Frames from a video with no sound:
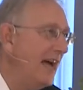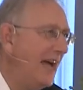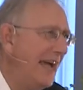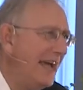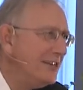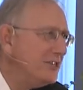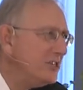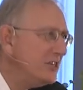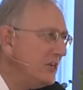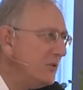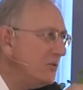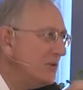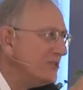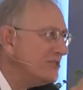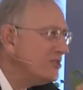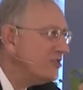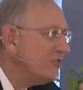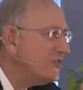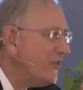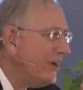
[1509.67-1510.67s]
And she
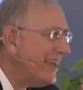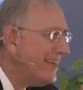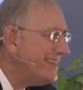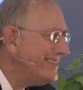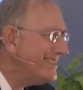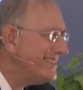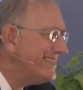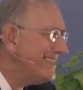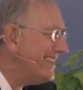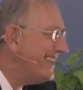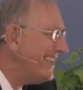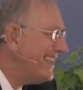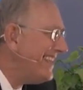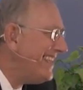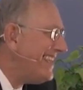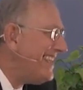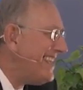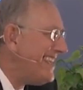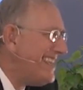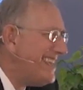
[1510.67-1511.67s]
was dressed
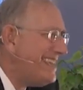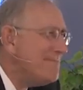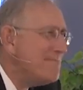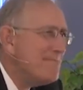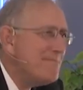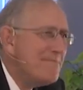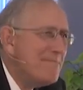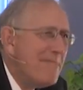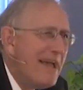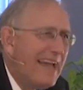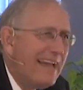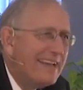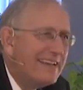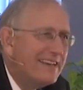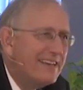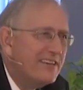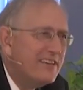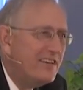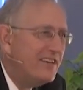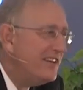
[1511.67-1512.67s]

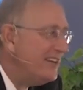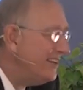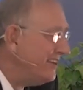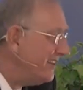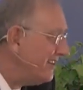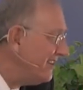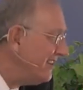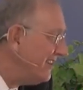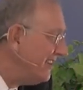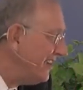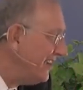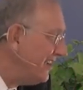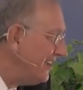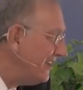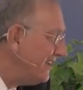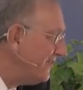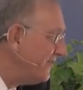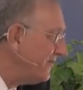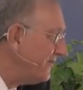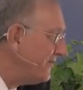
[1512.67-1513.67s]
immaculately.
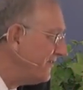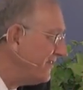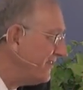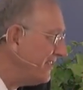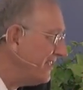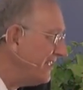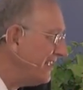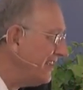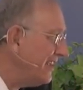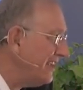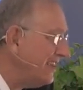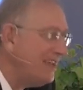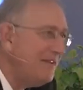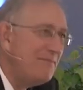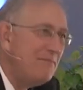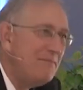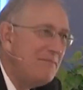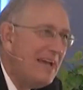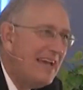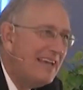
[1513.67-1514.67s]

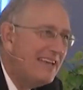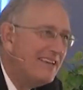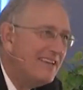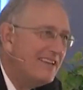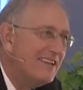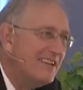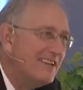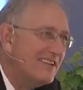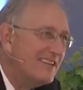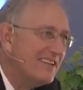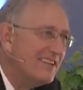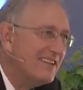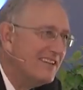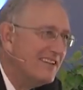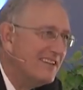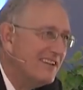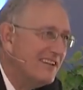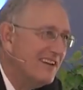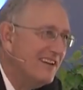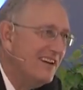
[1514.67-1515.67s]

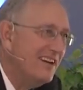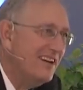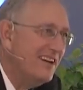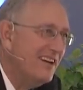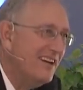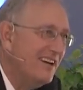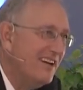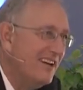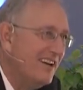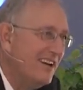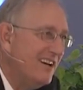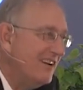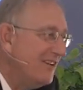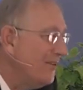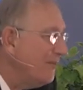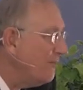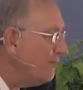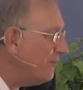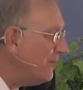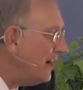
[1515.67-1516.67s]
Immaculately.
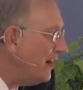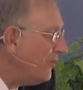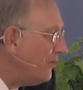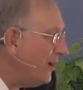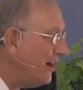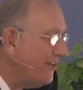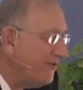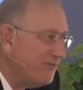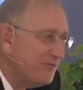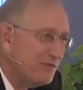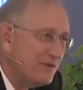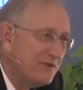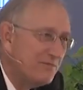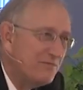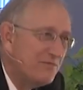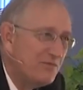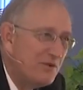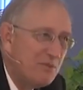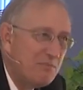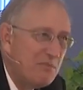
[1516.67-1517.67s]
My wife would
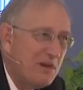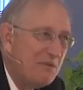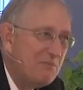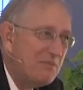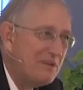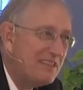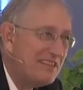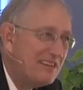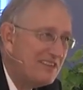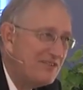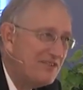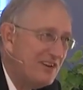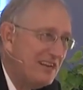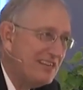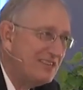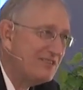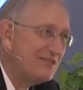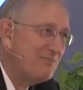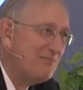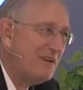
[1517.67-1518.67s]
remember the
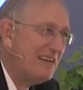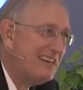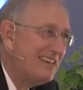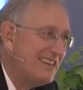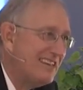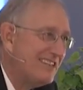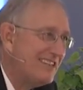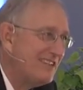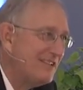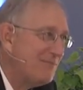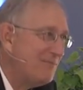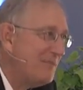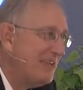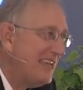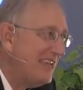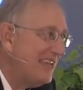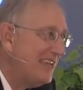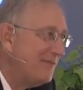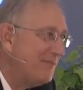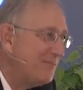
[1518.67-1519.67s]
dress better than
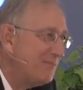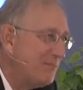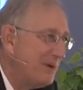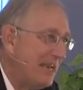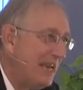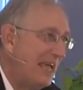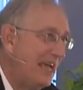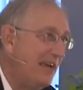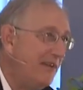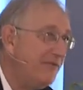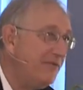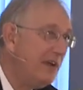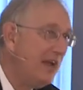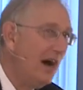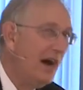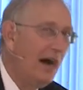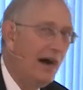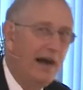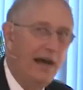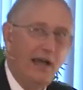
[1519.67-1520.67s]
me, but
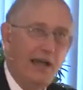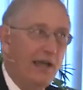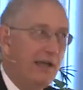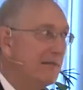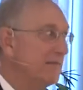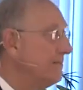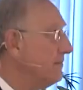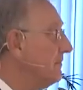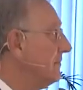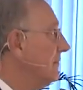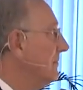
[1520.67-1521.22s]
every eye